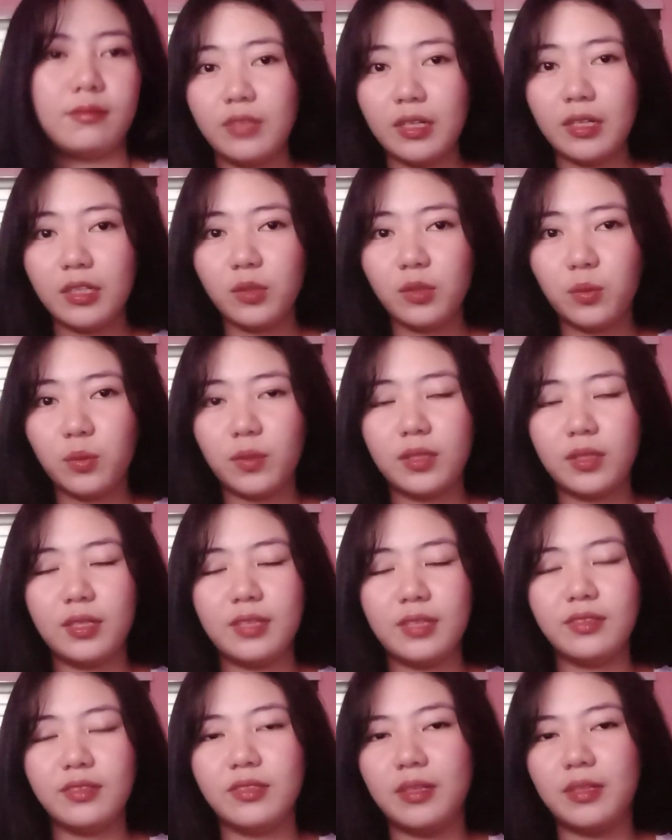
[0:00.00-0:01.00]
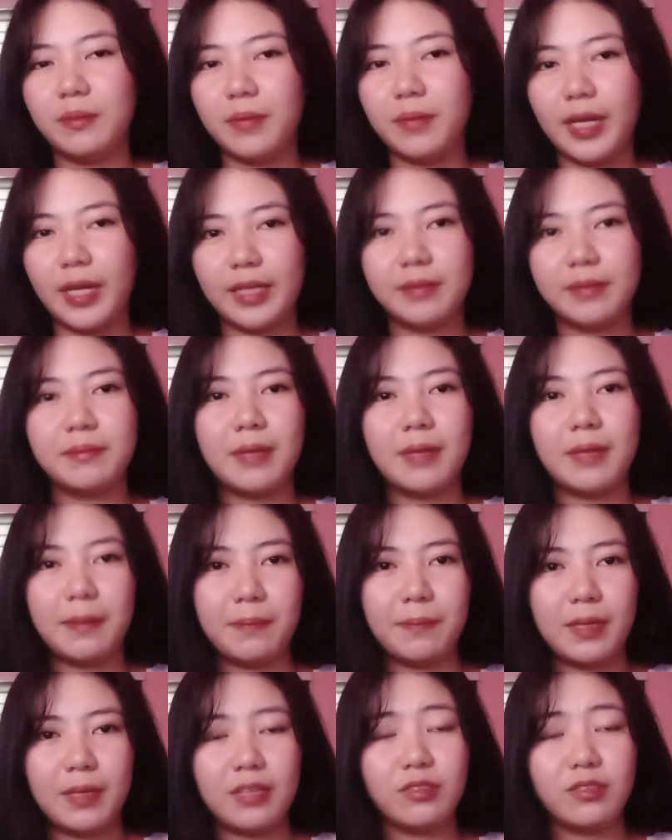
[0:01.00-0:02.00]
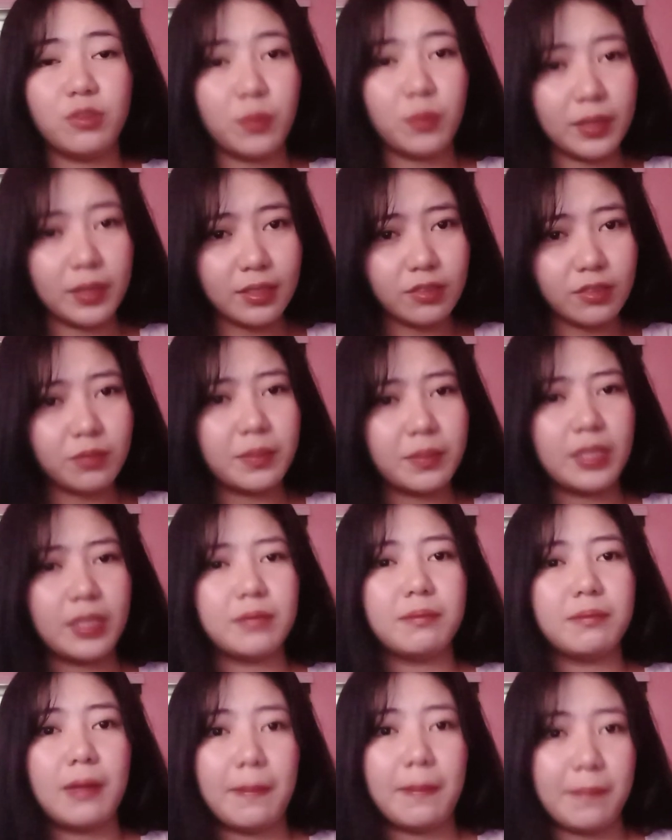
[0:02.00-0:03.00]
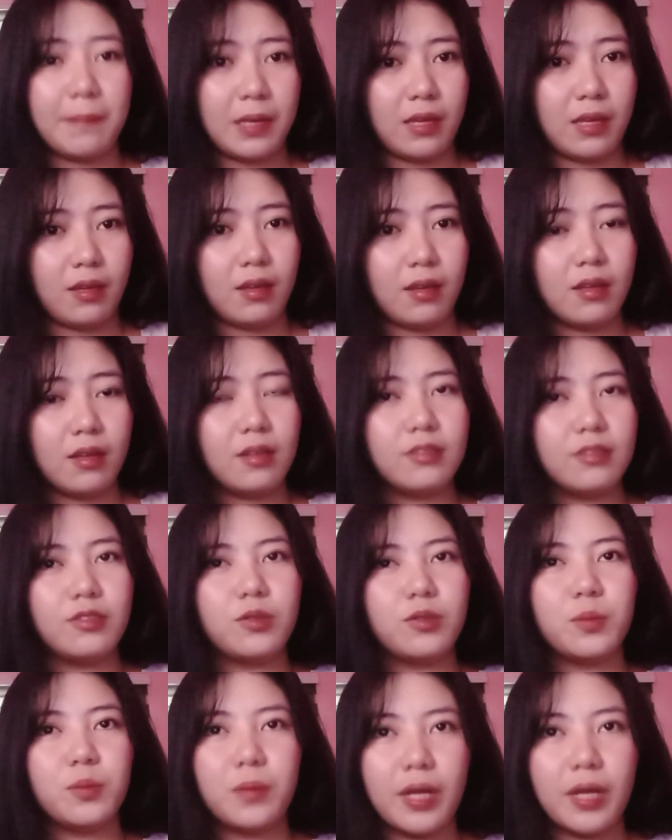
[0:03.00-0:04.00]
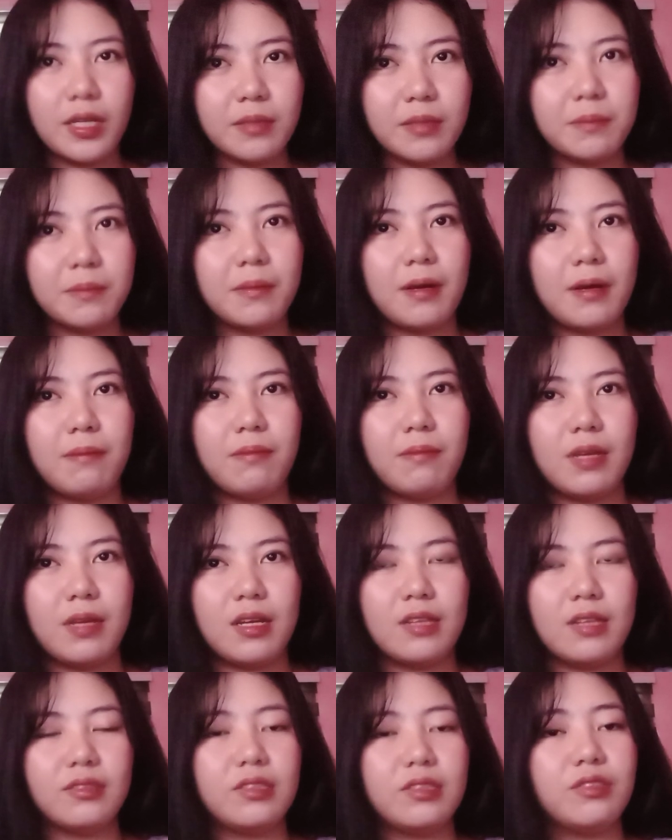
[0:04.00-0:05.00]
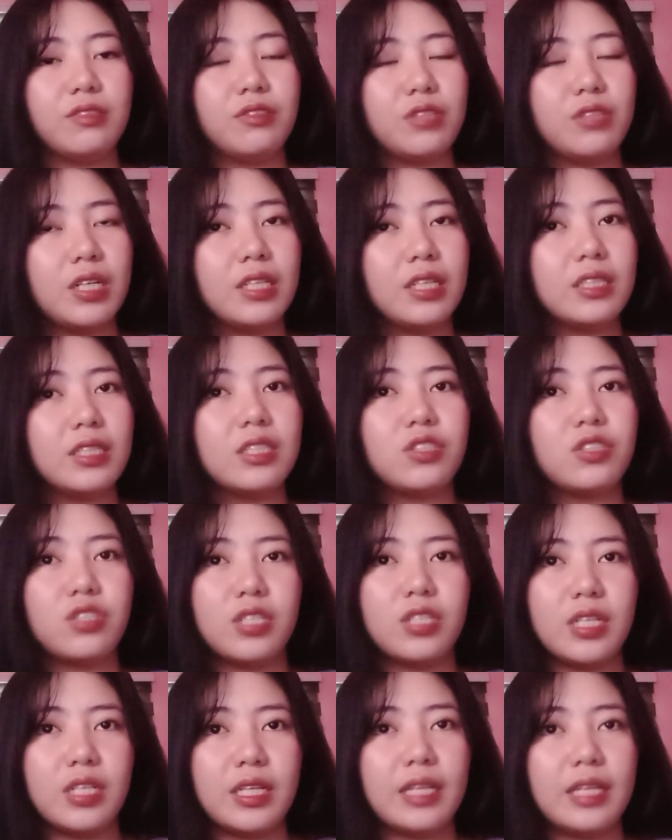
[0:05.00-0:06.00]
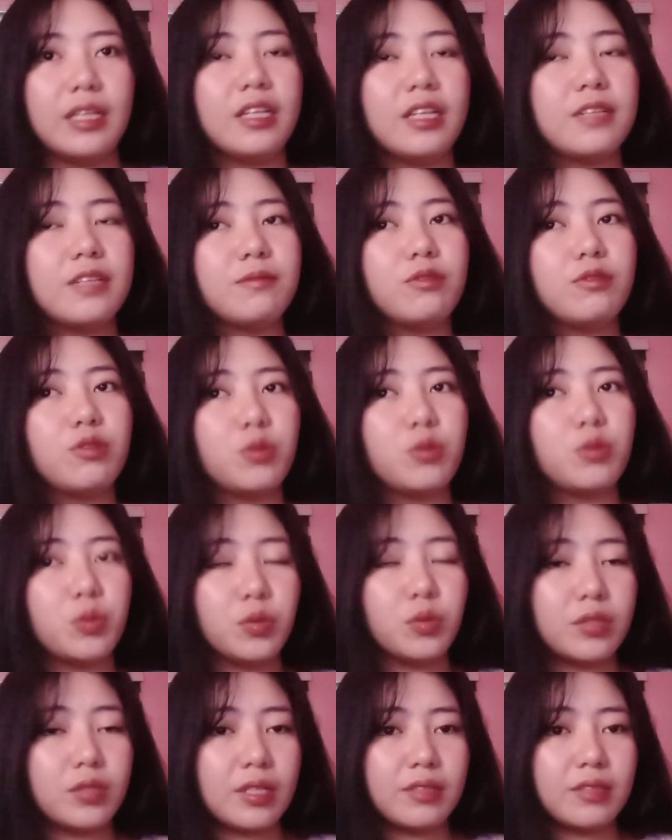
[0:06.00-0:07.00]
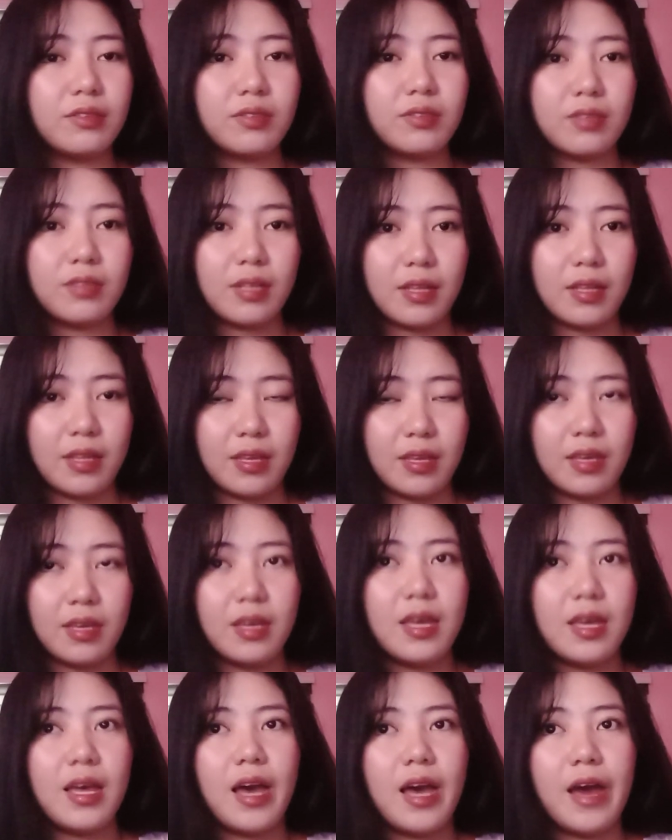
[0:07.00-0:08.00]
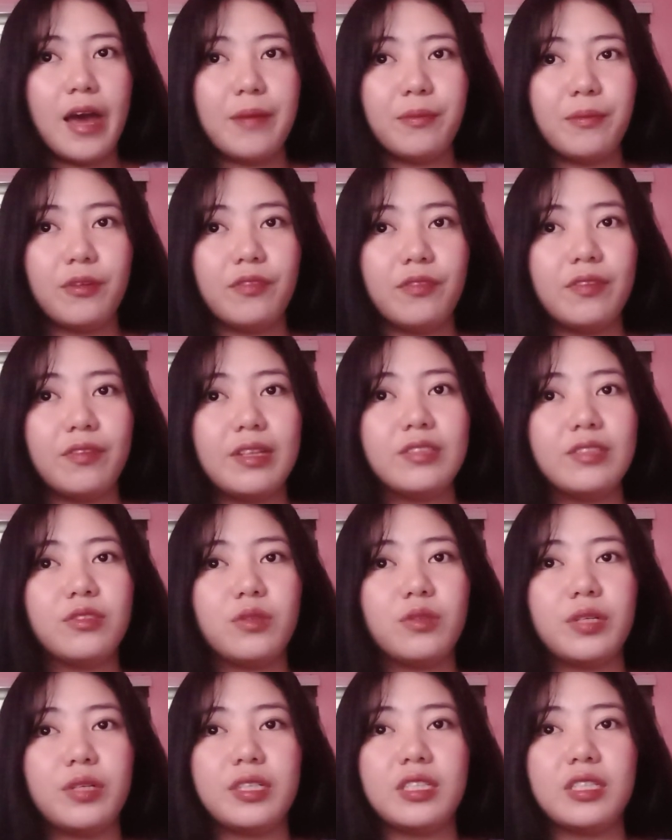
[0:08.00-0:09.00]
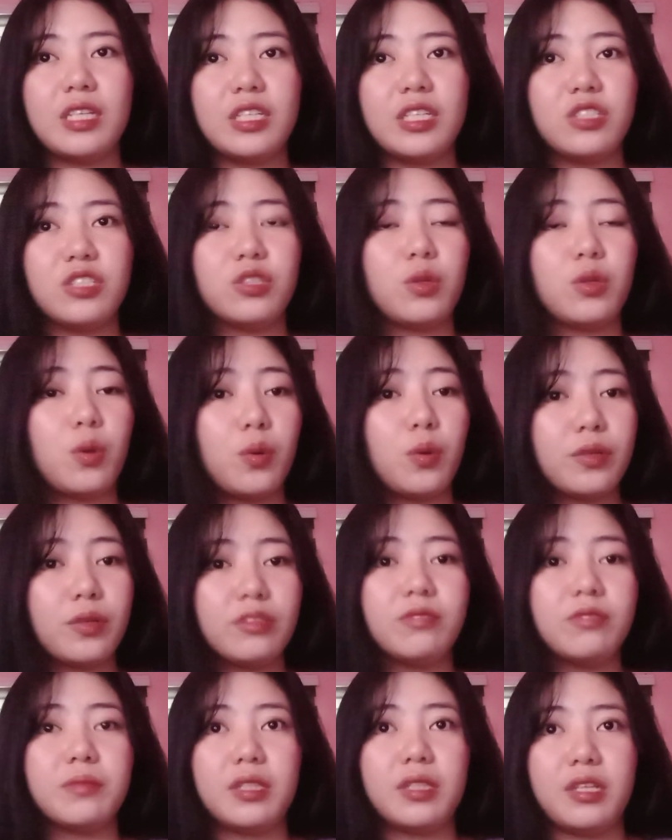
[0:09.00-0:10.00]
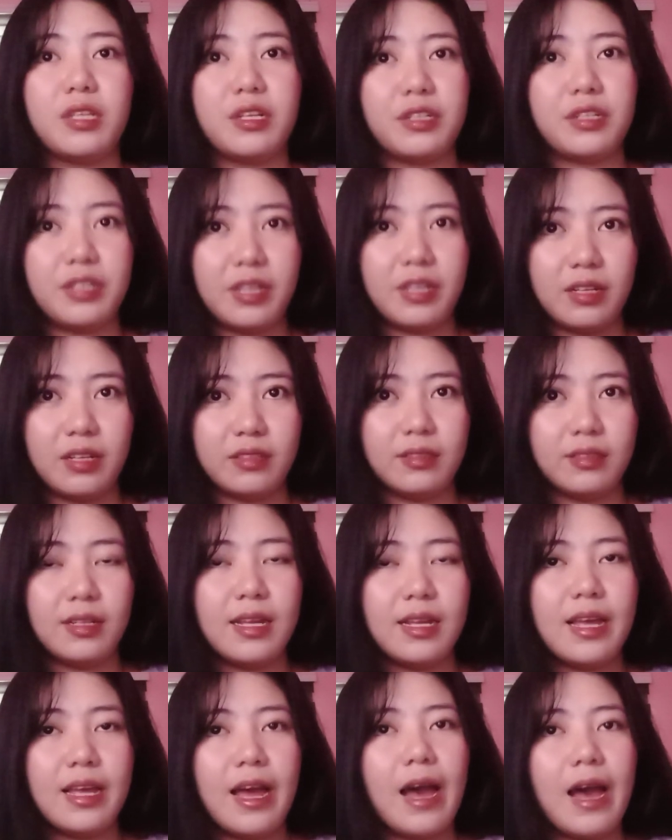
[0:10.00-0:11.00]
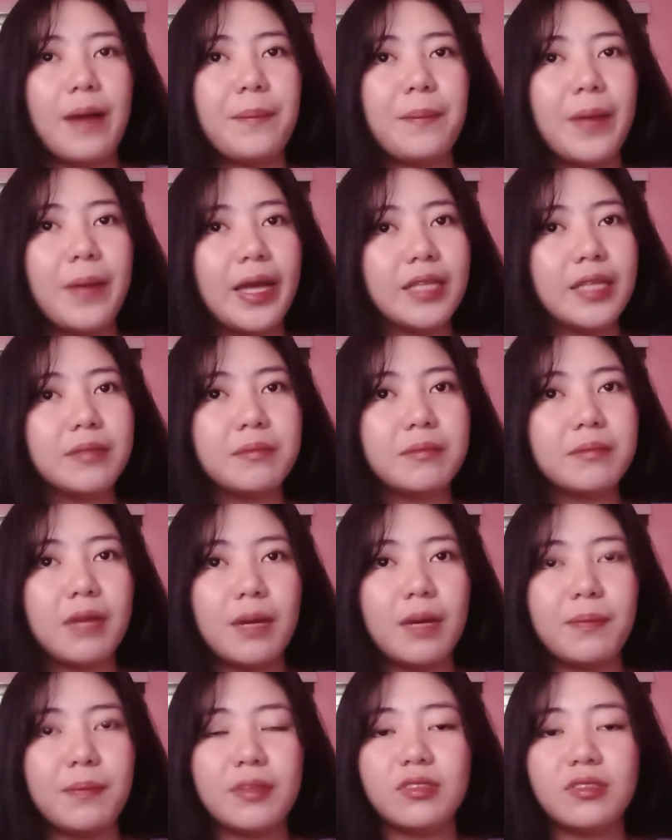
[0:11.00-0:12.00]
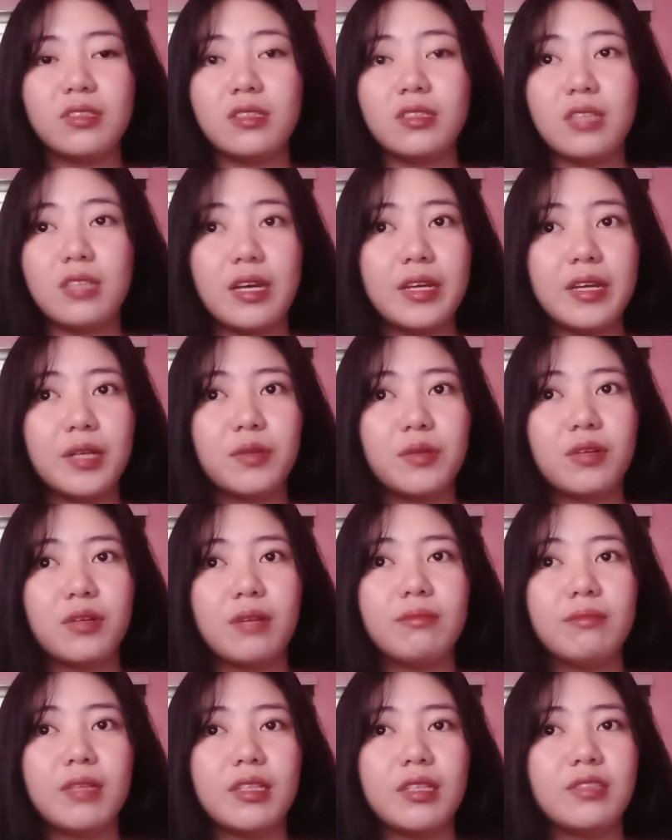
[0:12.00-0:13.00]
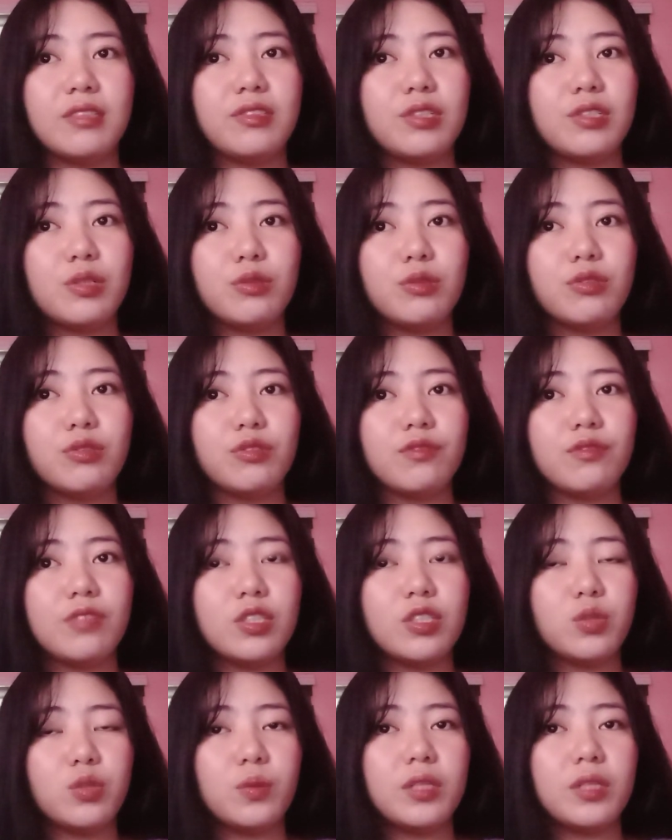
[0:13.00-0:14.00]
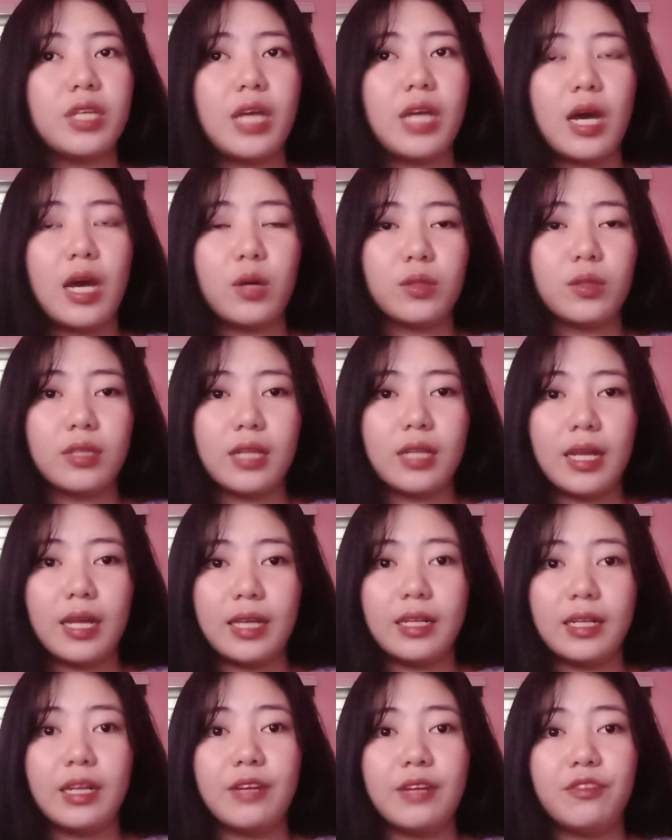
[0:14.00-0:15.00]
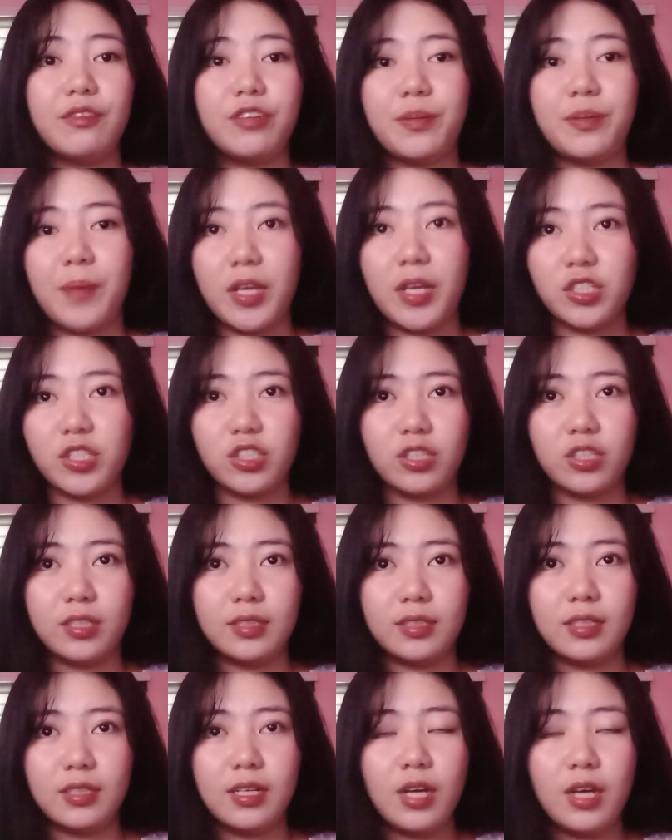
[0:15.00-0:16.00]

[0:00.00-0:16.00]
Second one is the mind mapping. So what is mind mapping? So mind mapping is a strategy that helps students study and professor teach course material. A mind map is a diagram that is used to visually outline information.